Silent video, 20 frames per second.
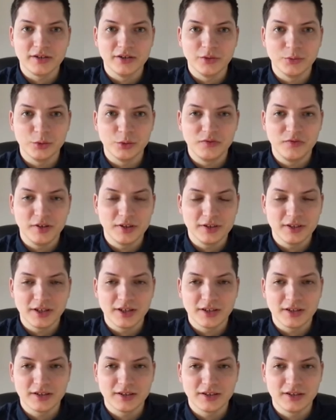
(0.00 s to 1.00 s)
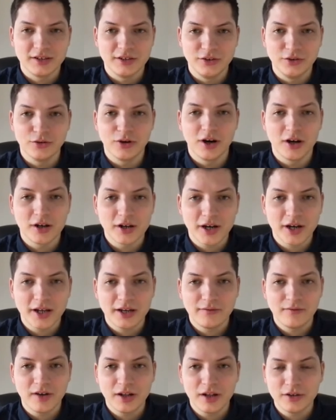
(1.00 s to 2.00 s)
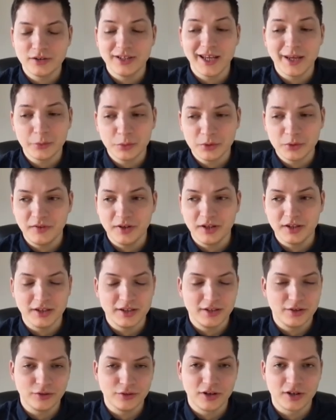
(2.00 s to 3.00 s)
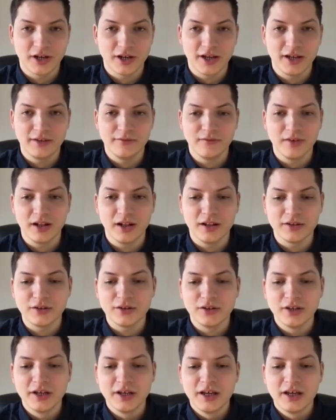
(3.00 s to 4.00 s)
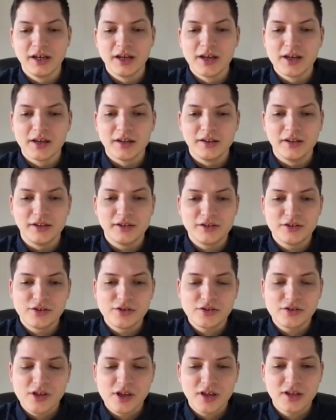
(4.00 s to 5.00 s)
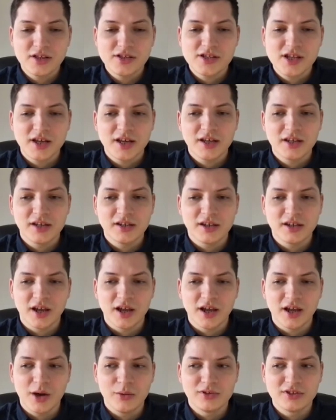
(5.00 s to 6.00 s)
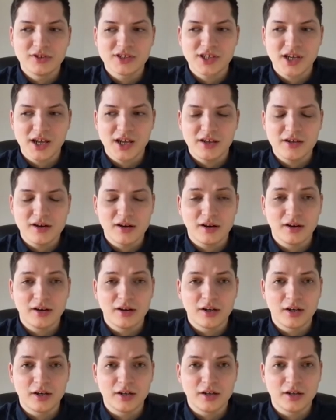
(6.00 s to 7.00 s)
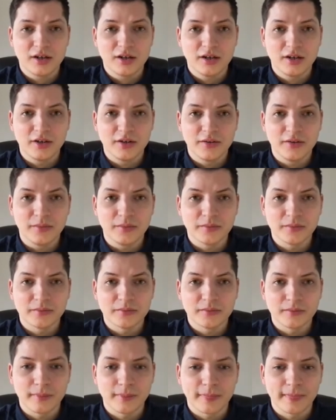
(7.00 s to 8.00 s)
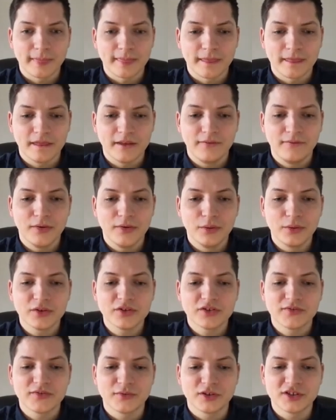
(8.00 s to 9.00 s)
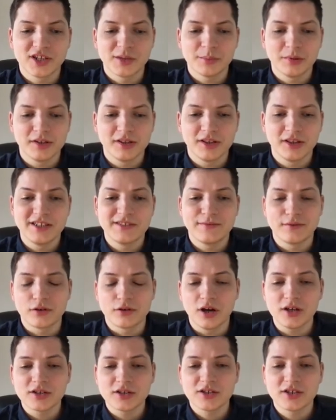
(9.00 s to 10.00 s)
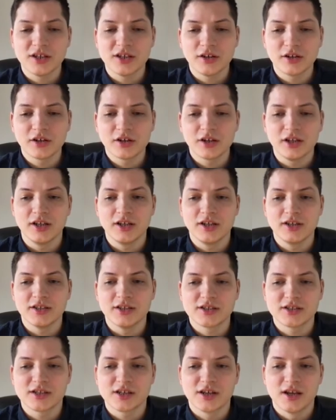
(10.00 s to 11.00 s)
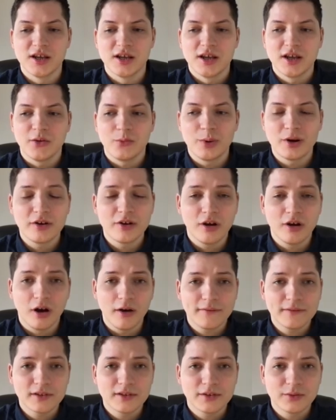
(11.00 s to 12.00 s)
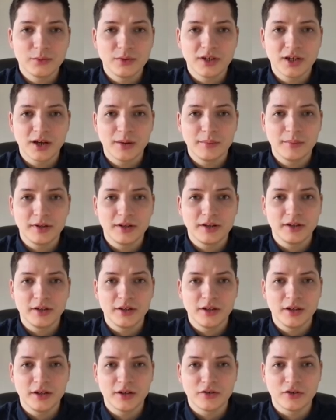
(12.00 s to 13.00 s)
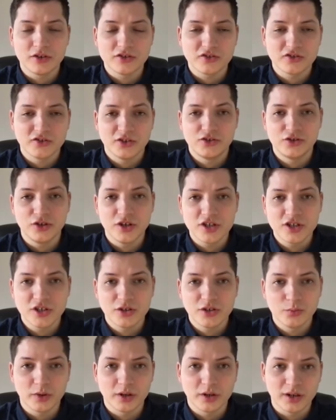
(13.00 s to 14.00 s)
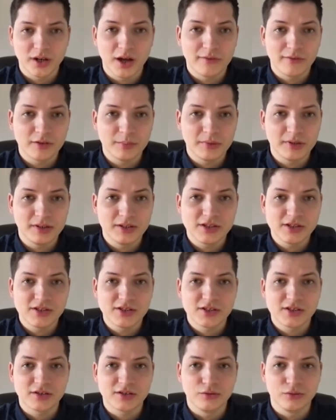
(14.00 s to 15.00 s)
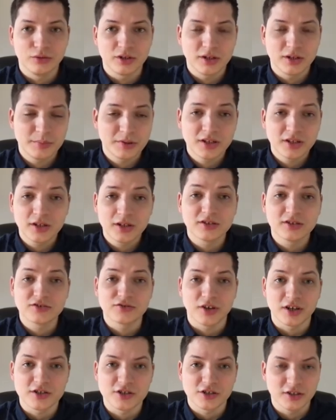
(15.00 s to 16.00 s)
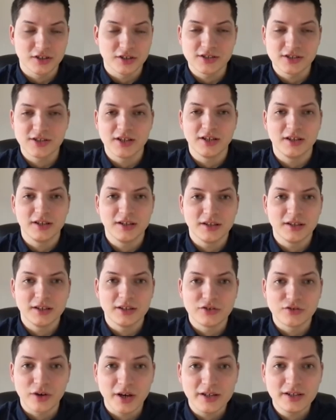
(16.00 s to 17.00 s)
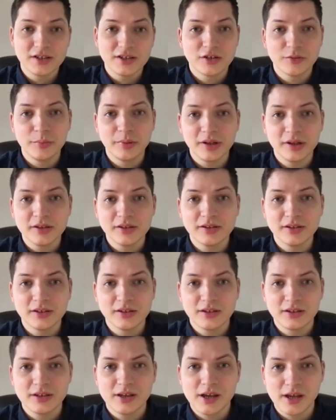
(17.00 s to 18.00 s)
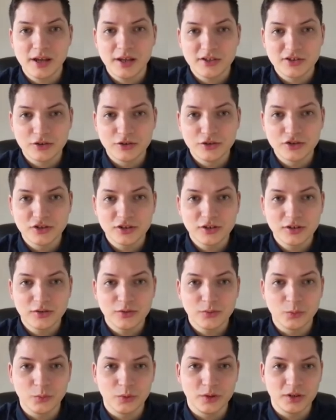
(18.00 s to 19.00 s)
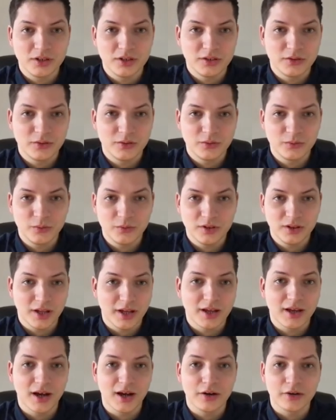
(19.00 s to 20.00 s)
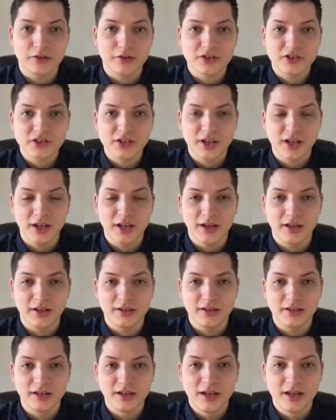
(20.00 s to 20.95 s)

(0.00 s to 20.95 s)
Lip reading: you would feel that you are adding value, they would feel that you are adding value. The two things that I would say are the focus, for example, at least for us here, is very often we come across a situation where governments or a particular structure, let's say, it tried to build a solution like ours, and